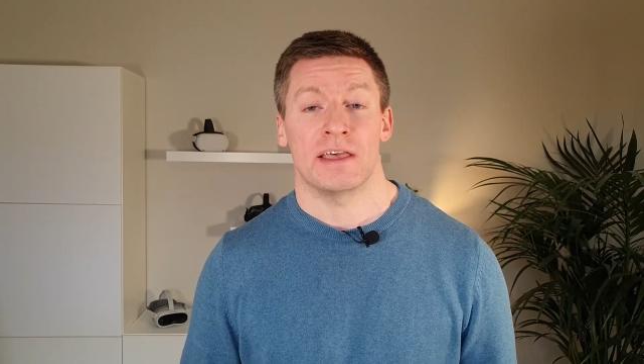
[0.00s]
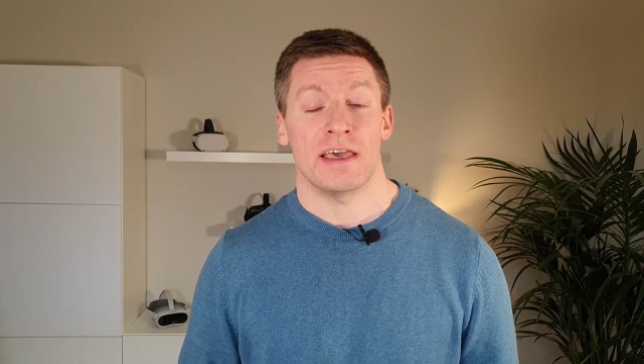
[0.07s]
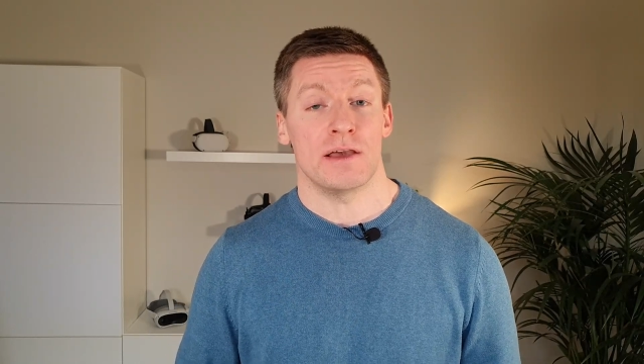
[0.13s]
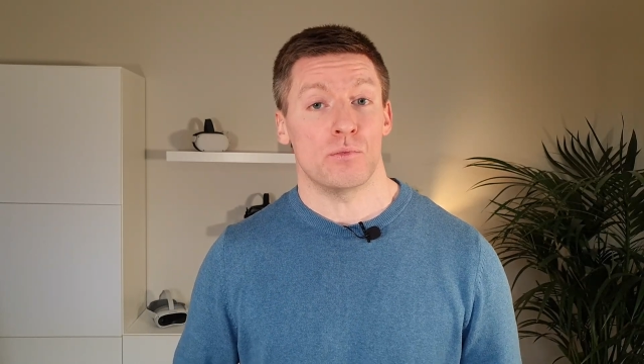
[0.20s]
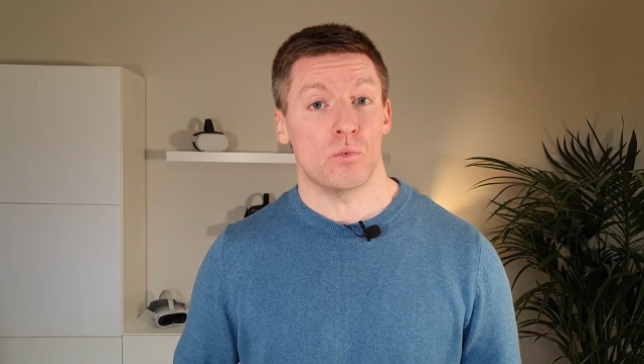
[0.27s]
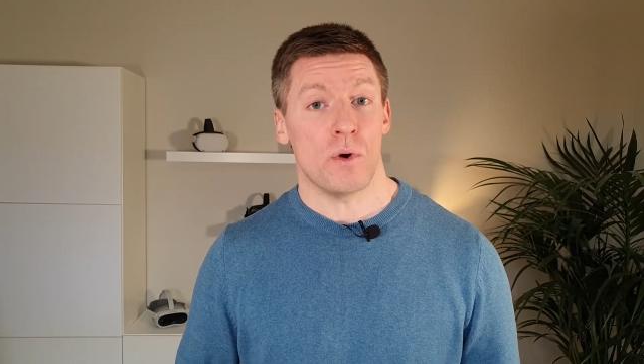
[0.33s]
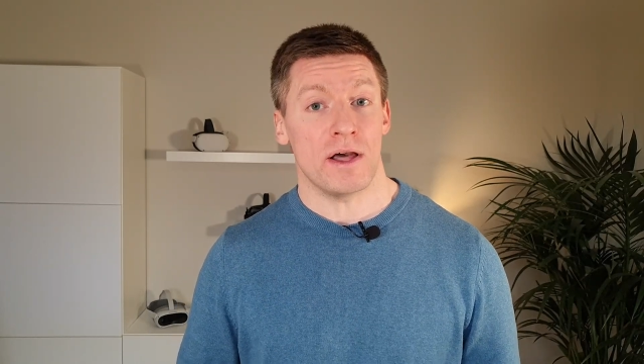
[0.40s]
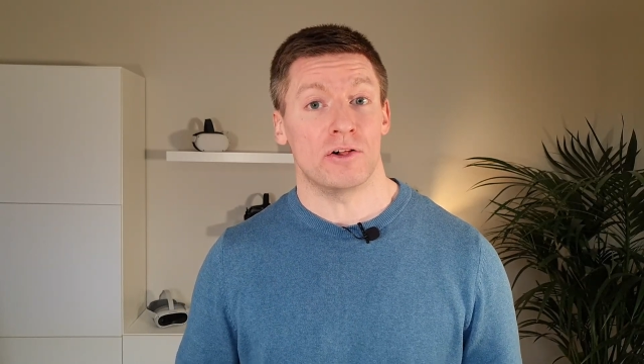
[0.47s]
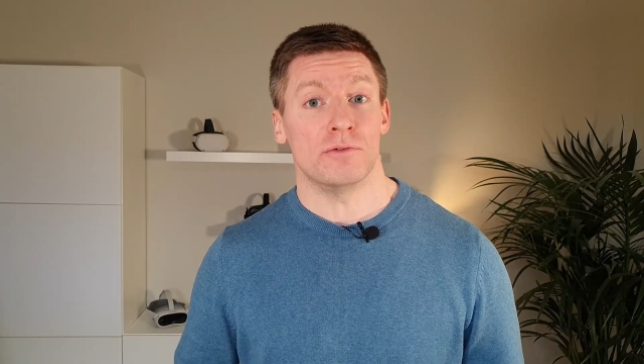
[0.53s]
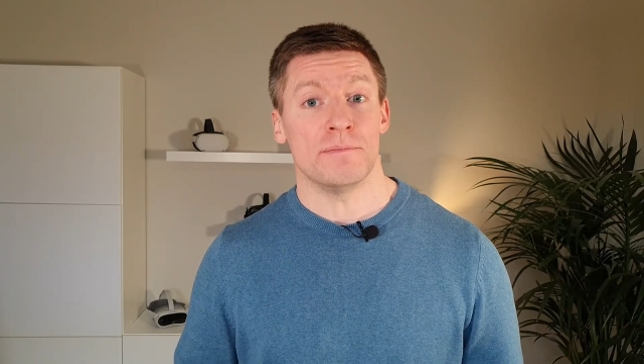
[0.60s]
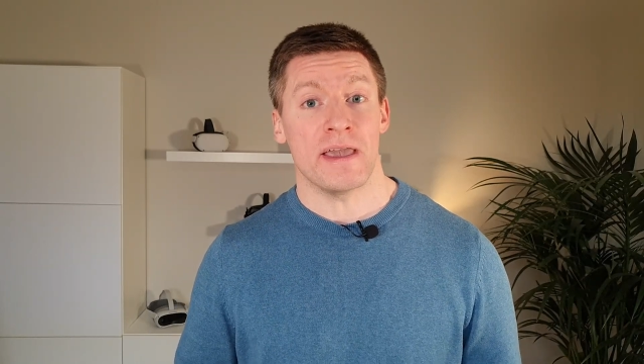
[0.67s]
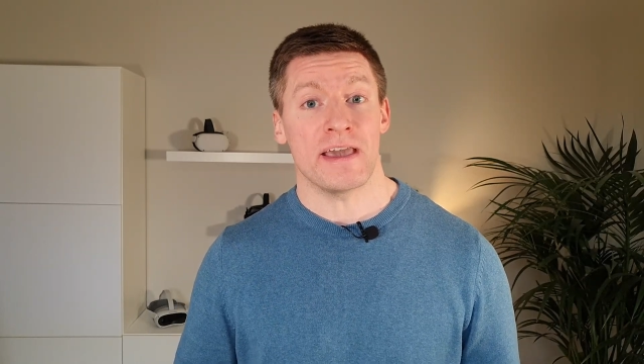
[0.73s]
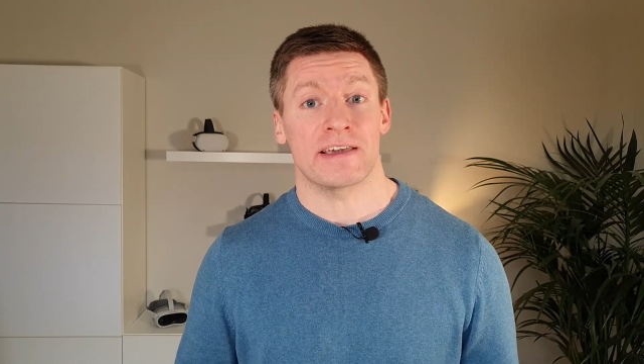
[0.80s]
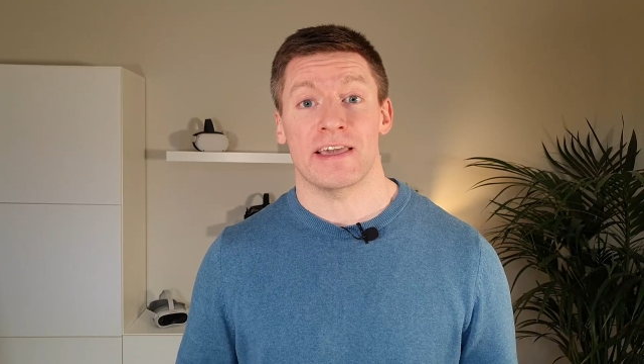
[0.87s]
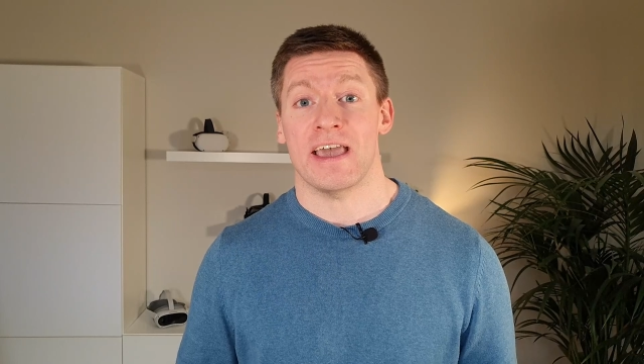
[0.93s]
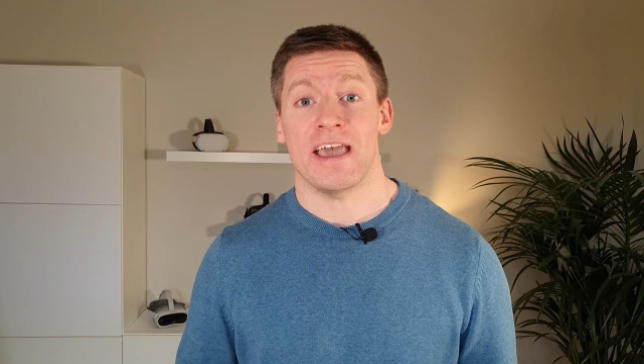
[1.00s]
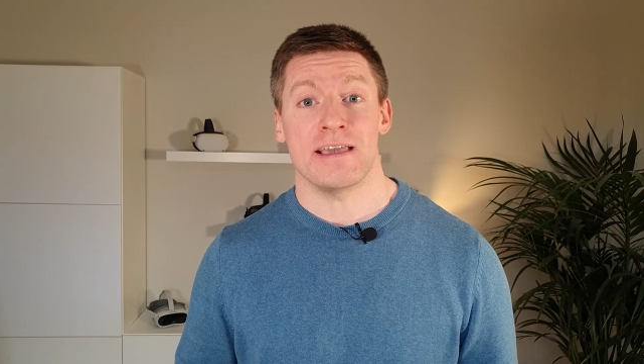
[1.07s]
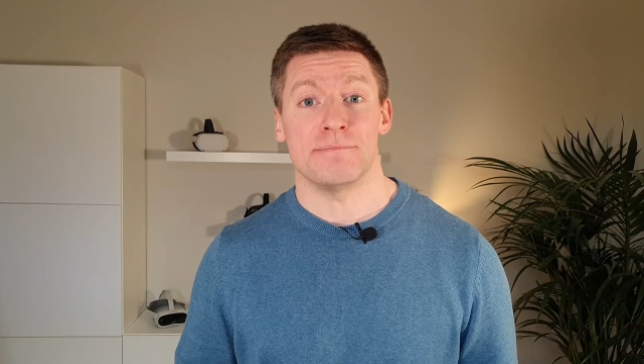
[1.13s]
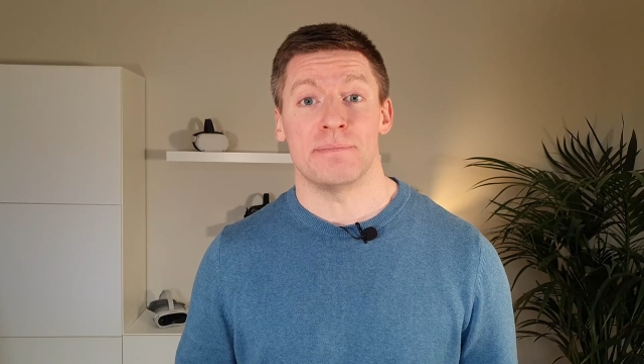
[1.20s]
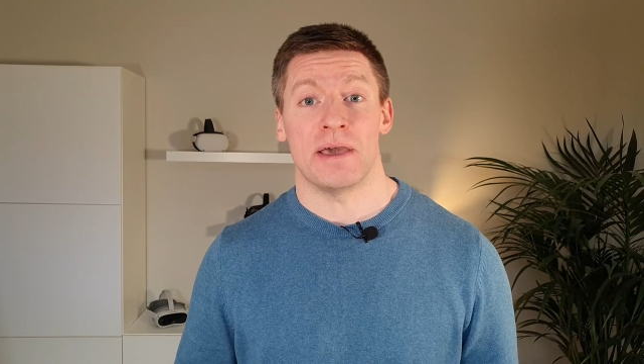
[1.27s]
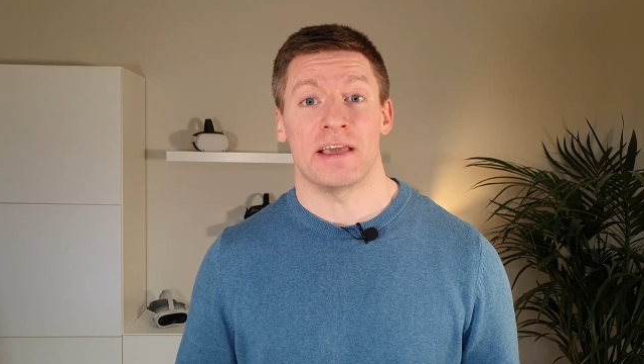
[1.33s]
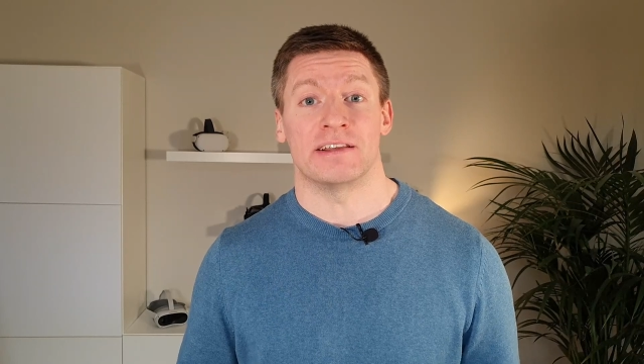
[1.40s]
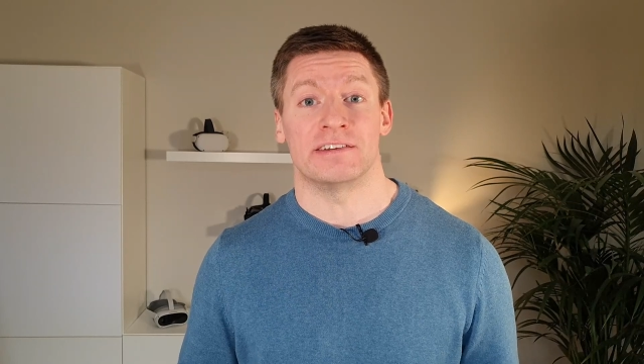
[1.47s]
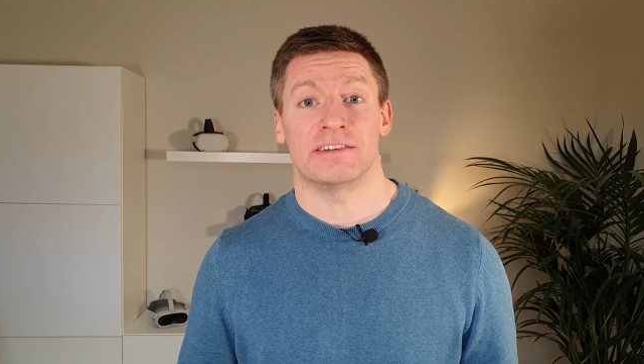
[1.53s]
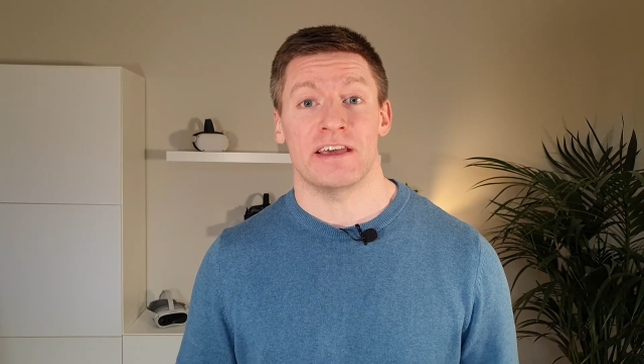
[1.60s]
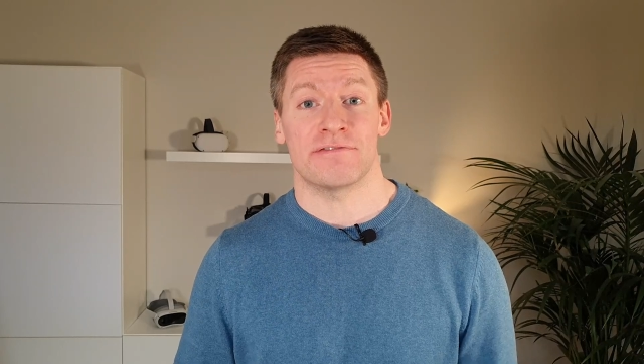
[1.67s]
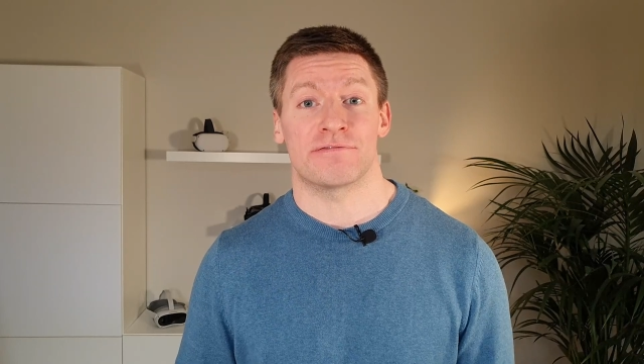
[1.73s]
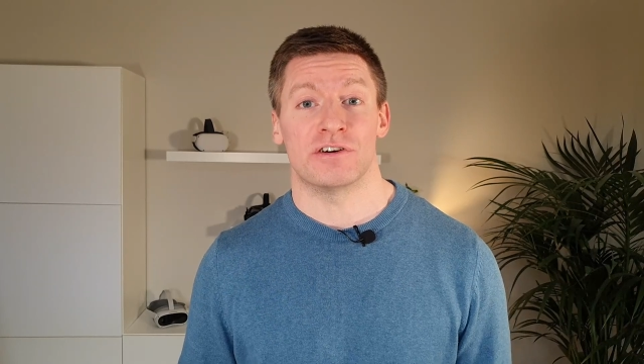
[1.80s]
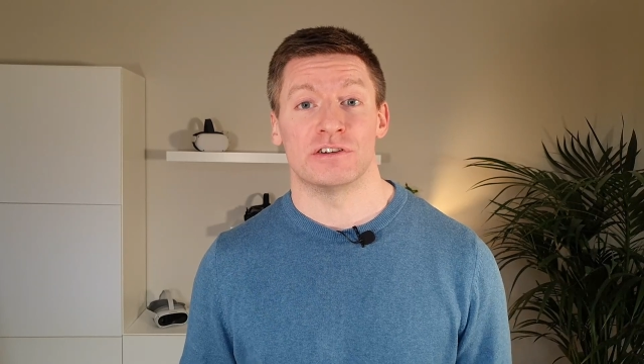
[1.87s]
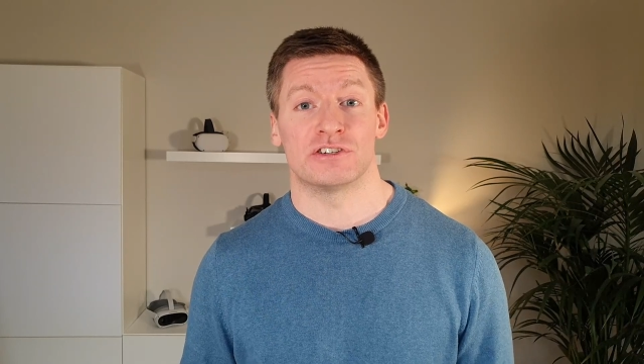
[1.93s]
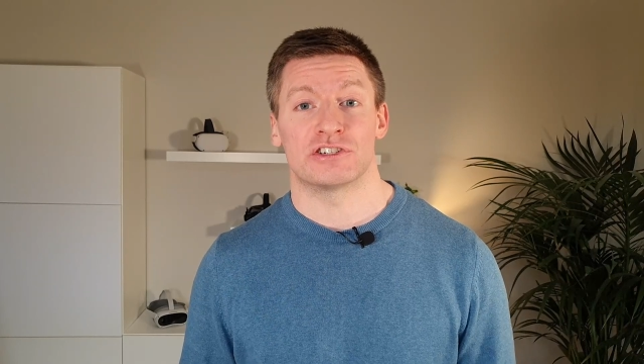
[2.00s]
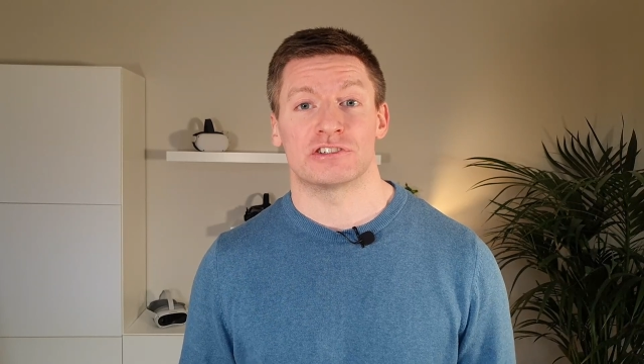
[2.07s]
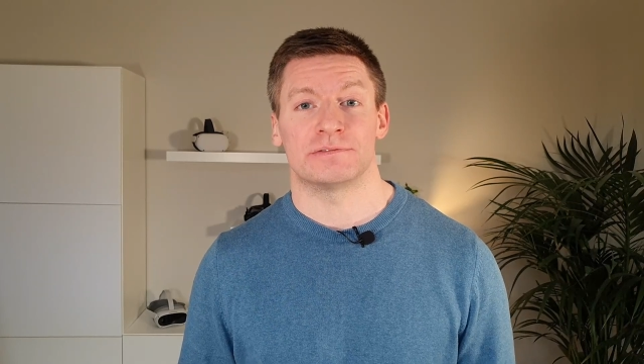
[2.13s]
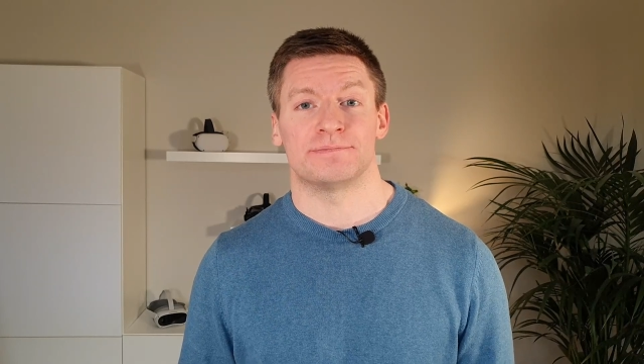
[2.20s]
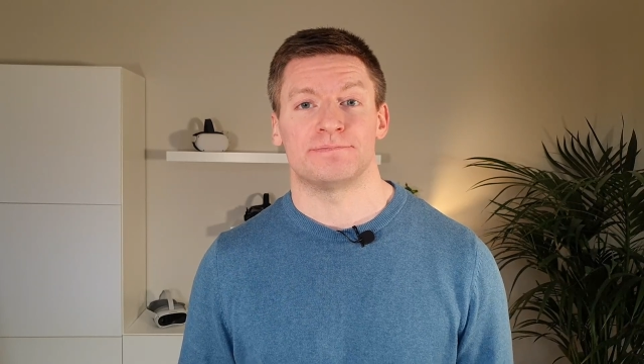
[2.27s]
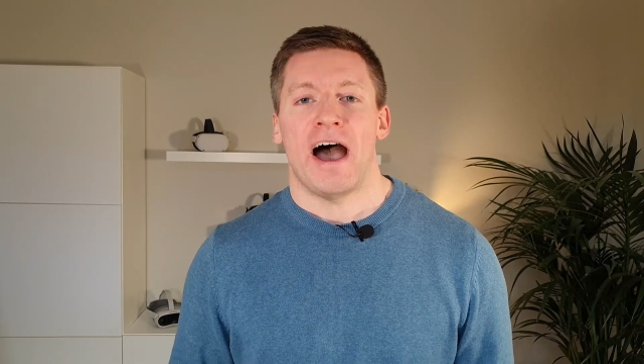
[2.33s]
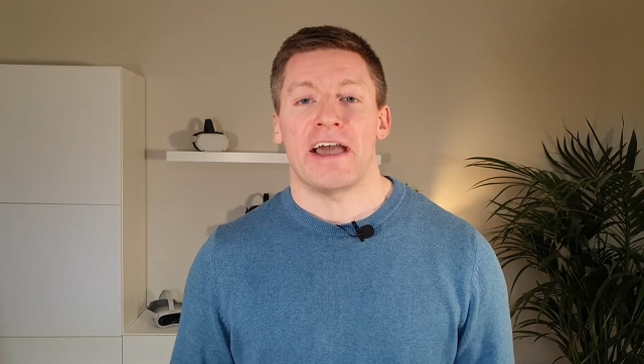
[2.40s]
It will make a big difference.